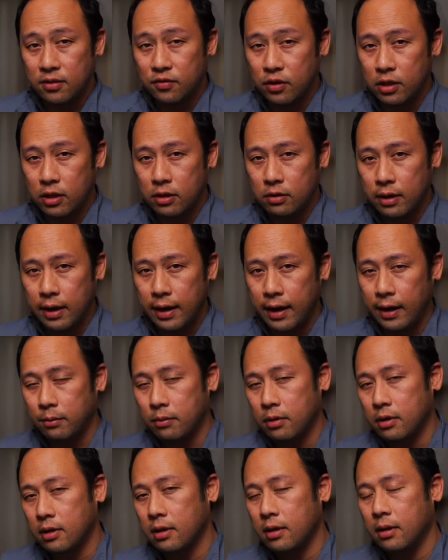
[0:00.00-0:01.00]
video
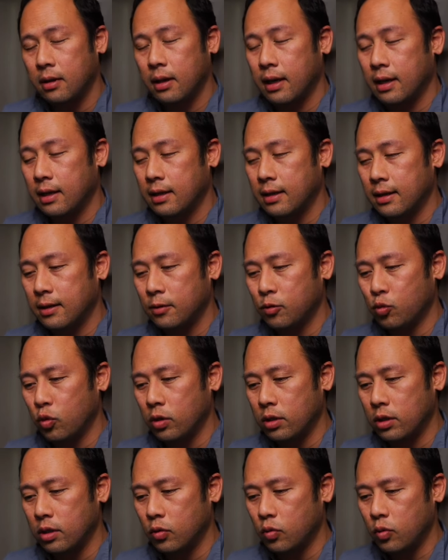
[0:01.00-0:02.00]
camera, and then
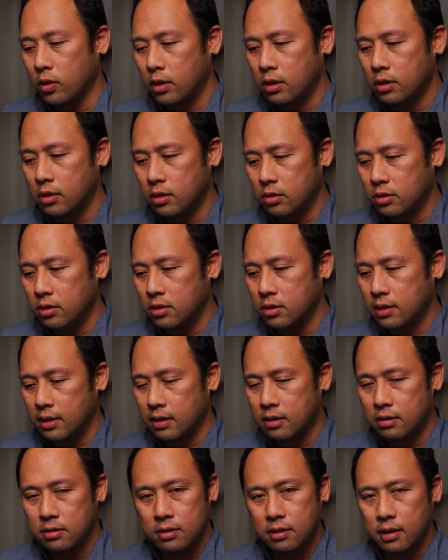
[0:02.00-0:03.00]
when you want to do
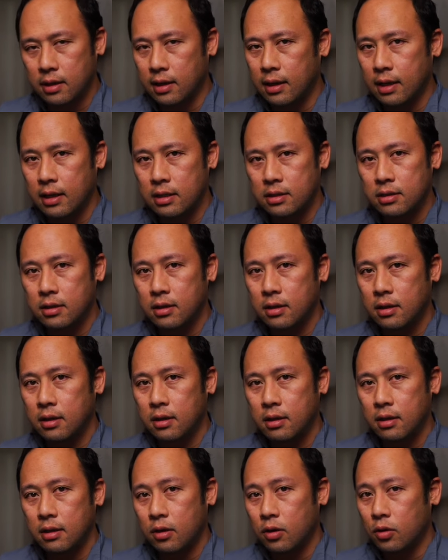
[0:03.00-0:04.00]
stills, it's
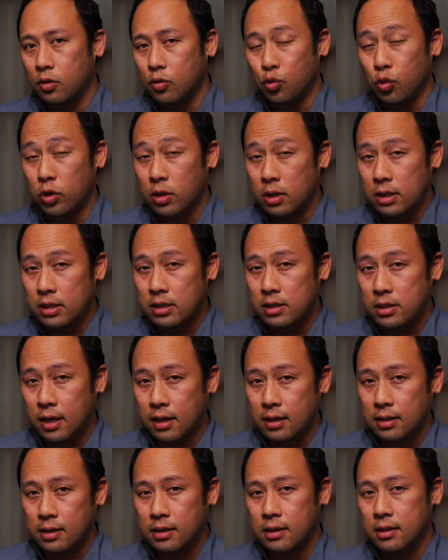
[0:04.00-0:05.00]
really
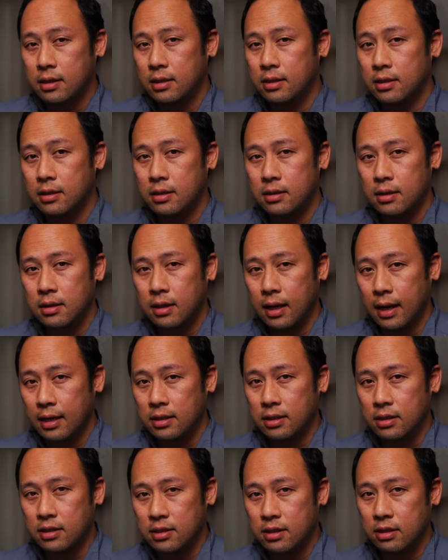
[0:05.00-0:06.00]
solid as
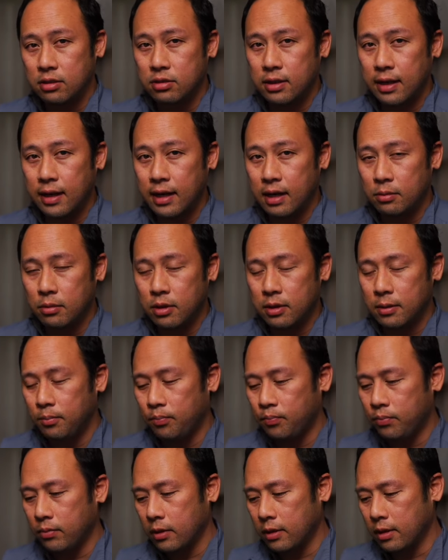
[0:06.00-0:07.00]
a stills camera.
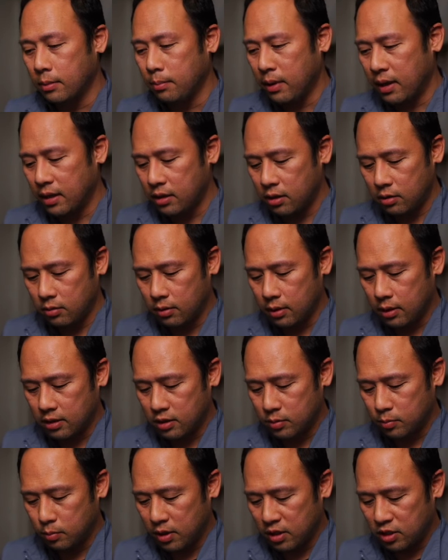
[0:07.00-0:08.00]
The menu is
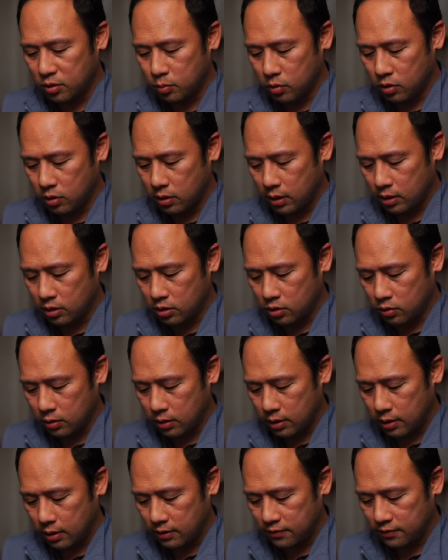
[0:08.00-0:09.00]
much more
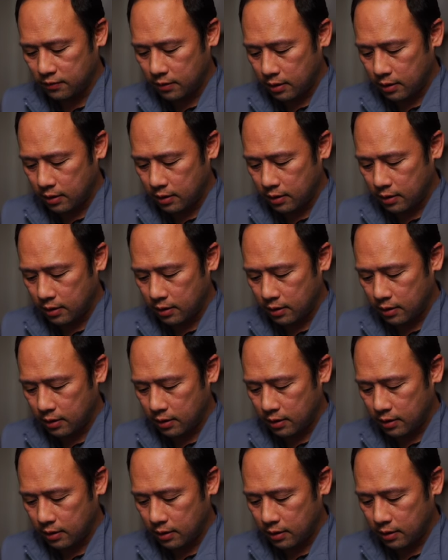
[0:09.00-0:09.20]
intuitive,